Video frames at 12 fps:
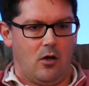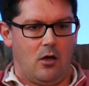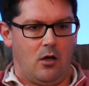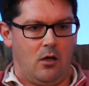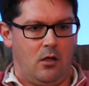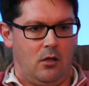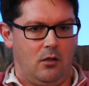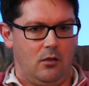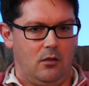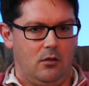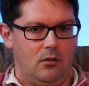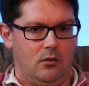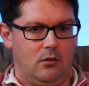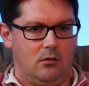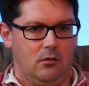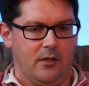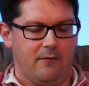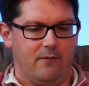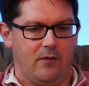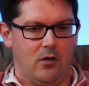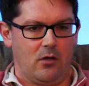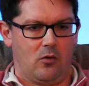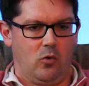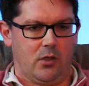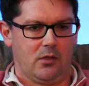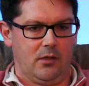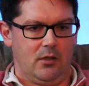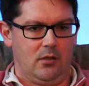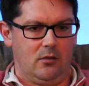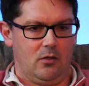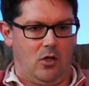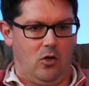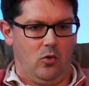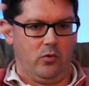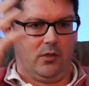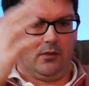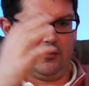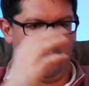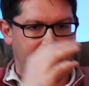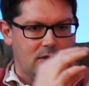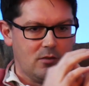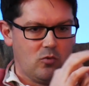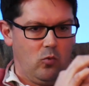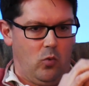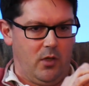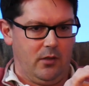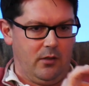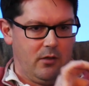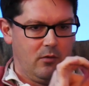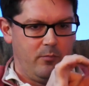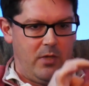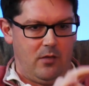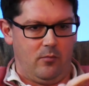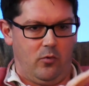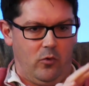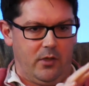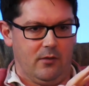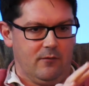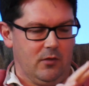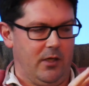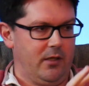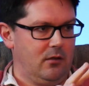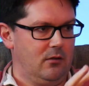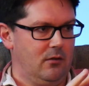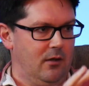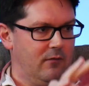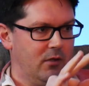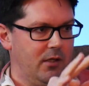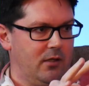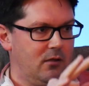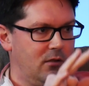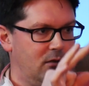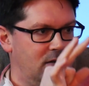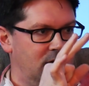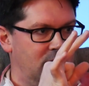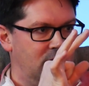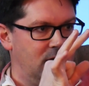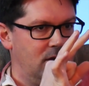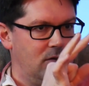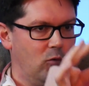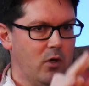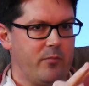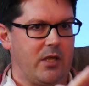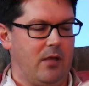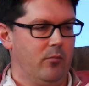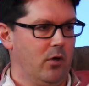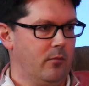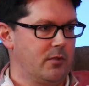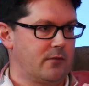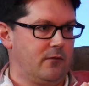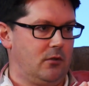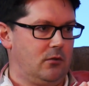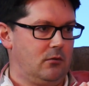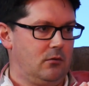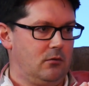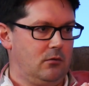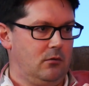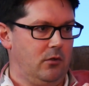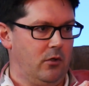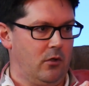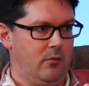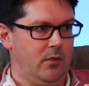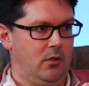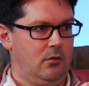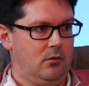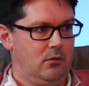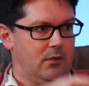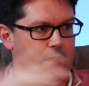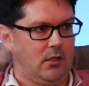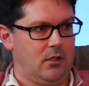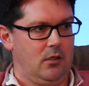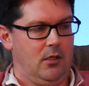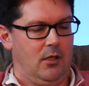all like very quickly honed into like this one little pinpoint of light of like where it became purposeful. You know what I mean? Like